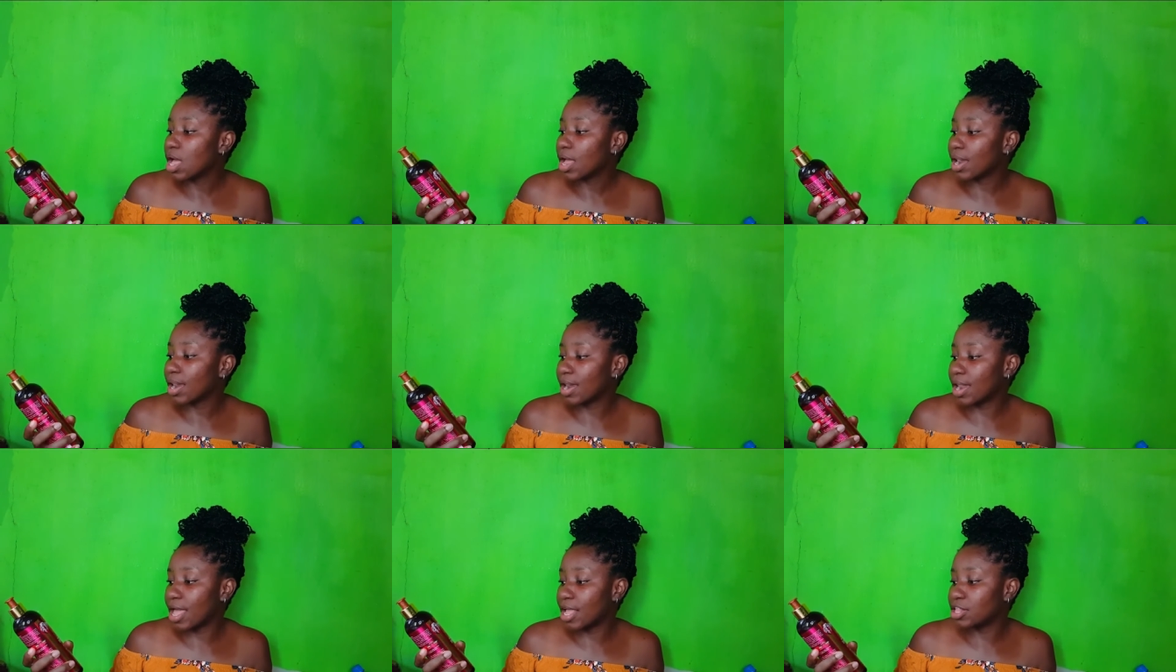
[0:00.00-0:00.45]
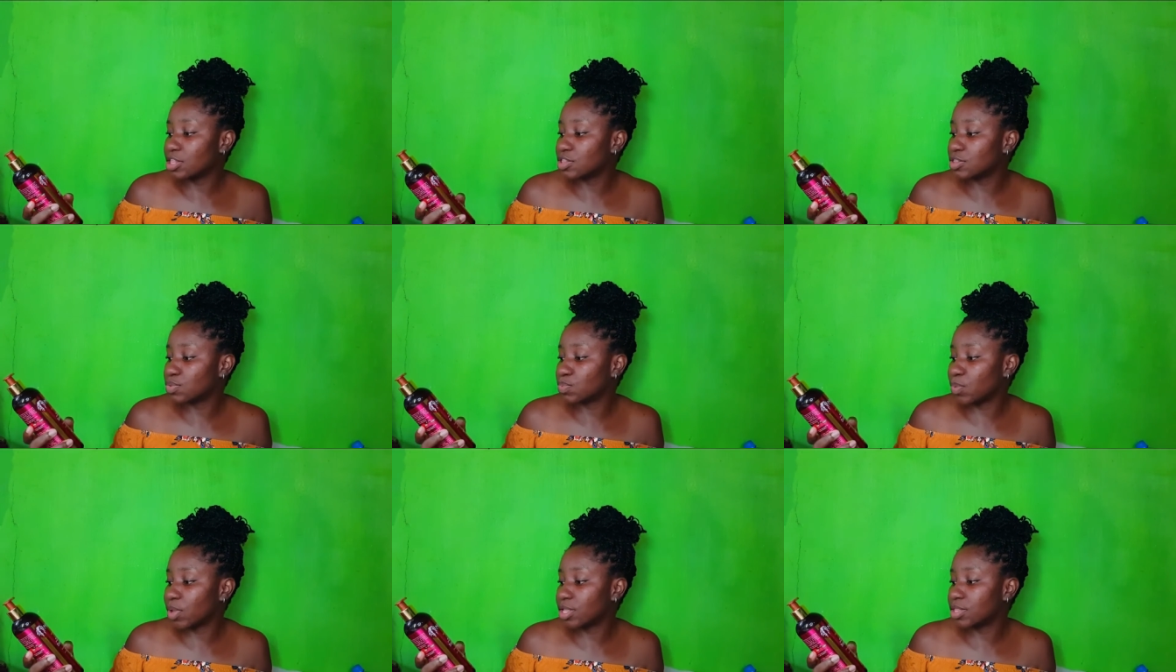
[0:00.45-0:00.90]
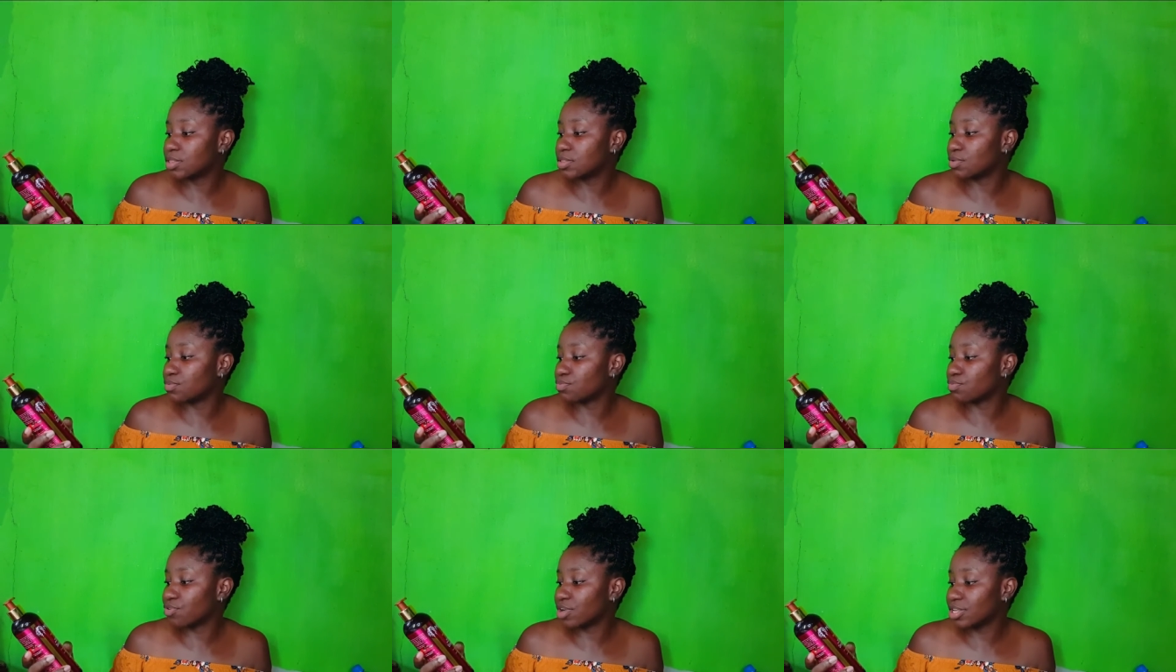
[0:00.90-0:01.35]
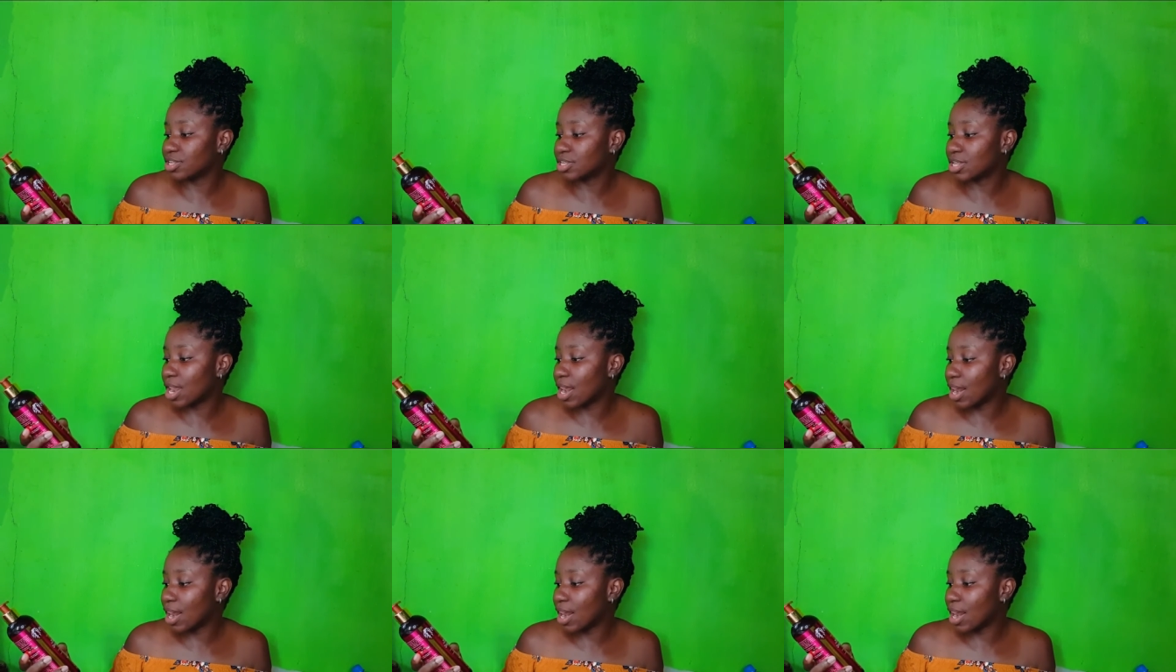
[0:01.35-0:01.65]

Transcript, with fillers: cleanses with rich